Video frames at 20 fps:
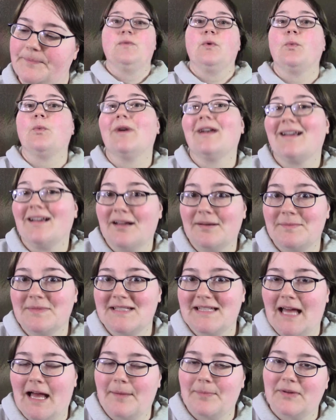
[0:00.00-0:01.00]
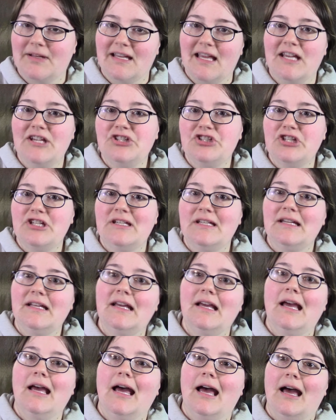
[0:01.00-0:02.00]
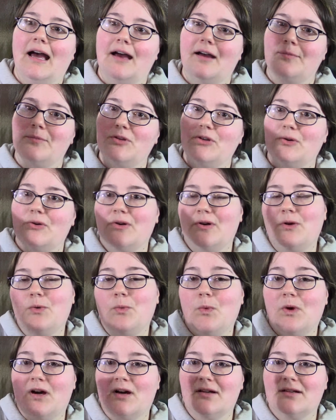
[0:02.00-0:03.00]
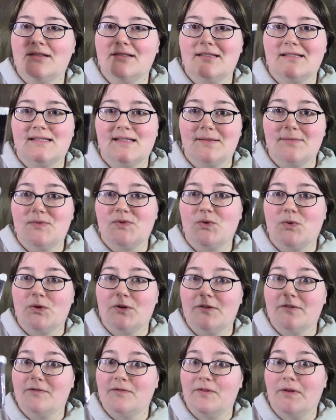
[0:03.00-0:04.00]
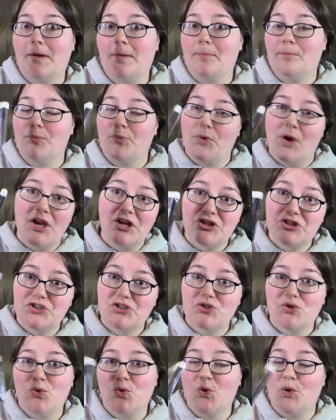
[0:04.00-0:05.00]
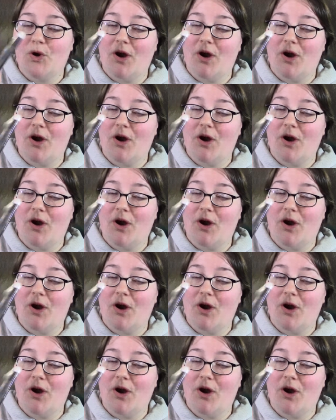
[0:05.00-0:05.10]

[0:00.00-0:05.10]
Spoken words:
When it comes to application, you're going to want some sort of brush or